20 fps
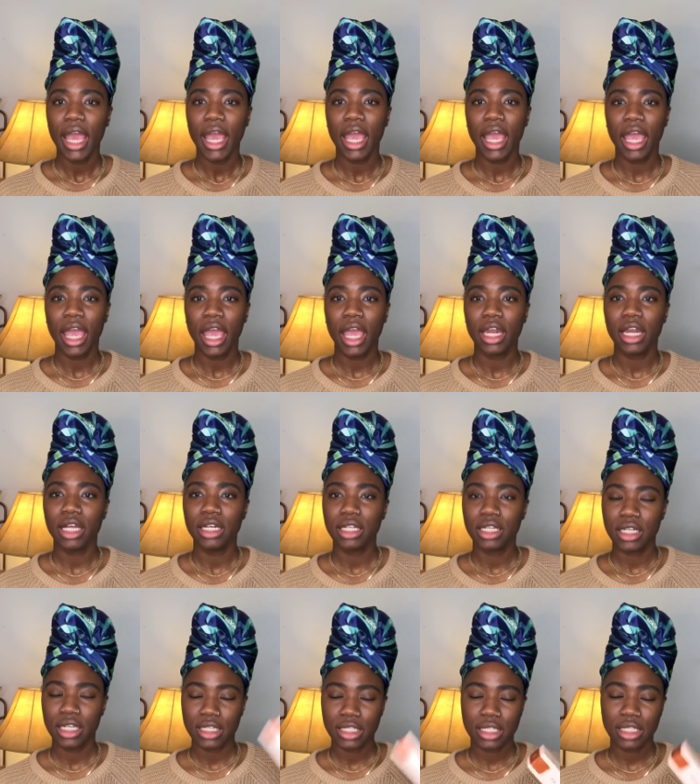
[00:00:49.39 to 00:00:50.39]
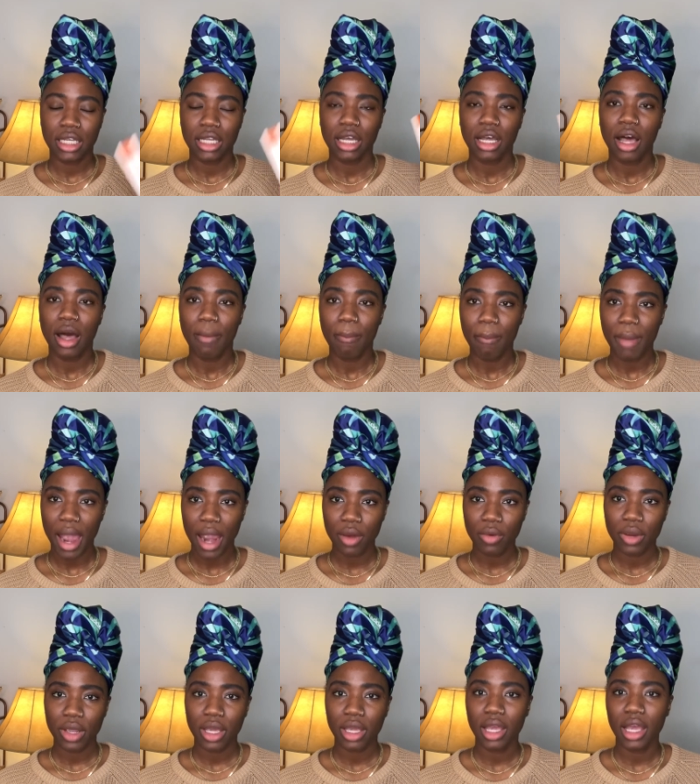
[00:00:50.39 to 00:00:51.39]
and Danessa
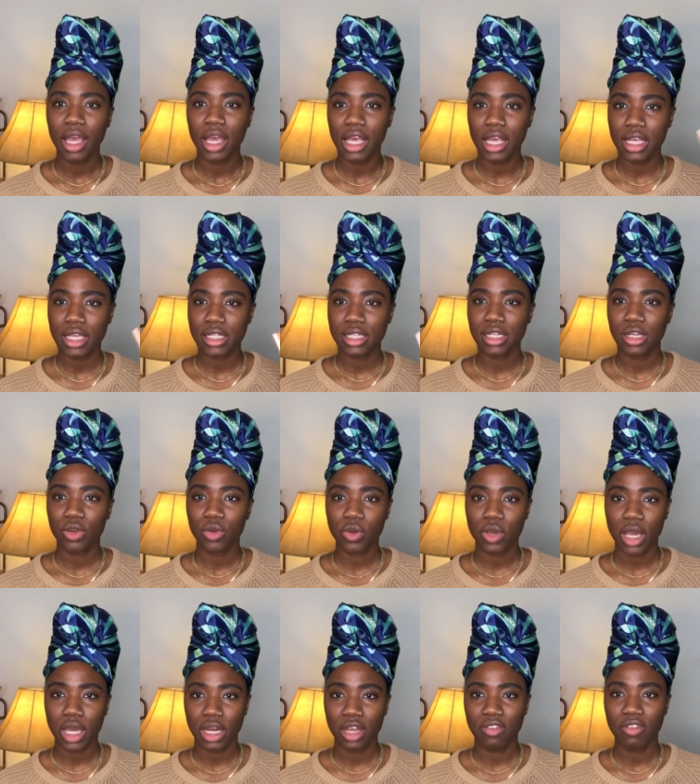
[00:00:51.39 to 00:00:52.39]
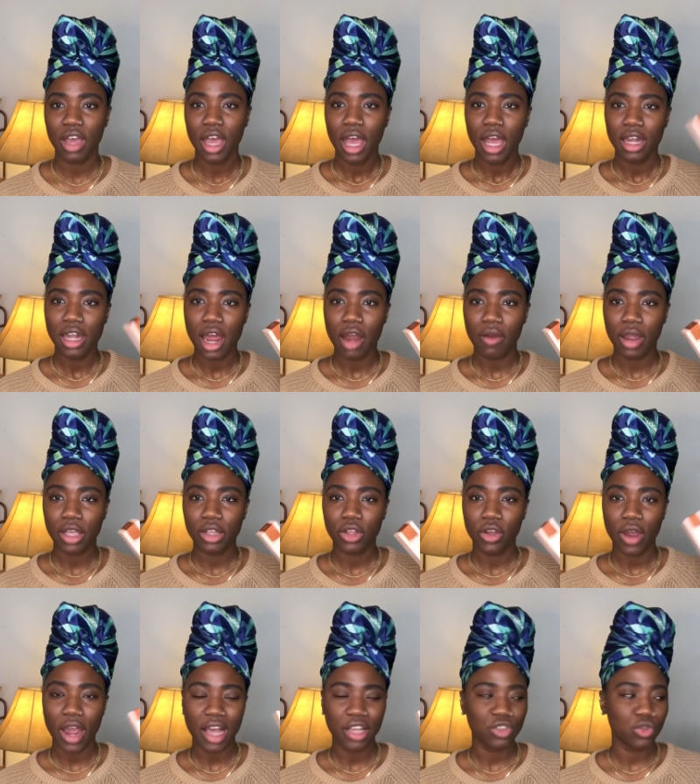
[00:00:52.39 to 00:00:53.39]
Myrick is the creative
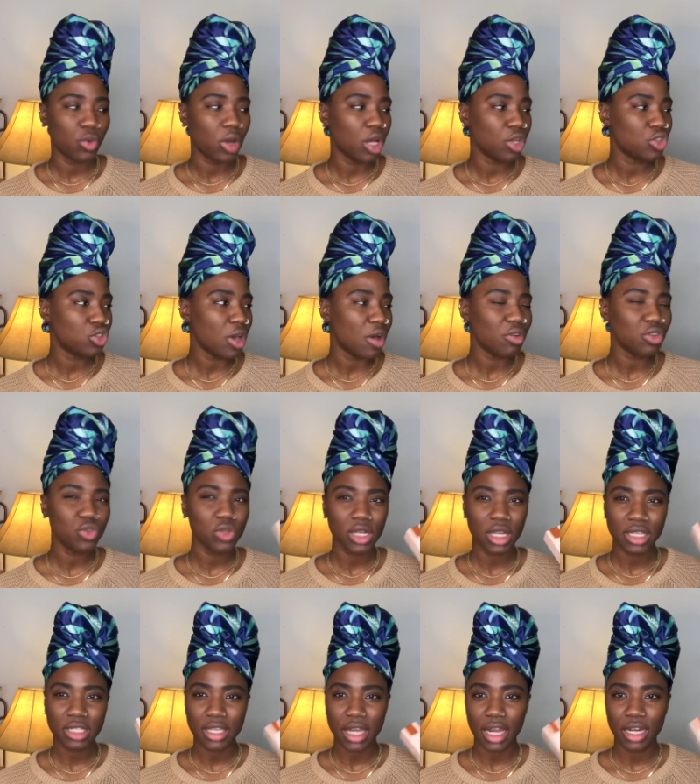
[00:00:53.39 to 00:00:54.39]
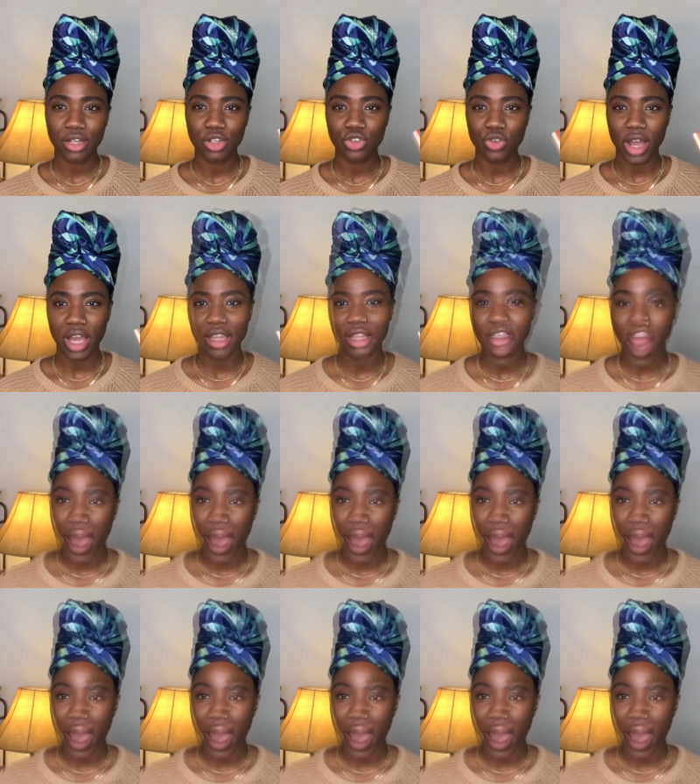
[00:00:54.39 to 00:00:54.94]
director as well. So I was really excited to try this.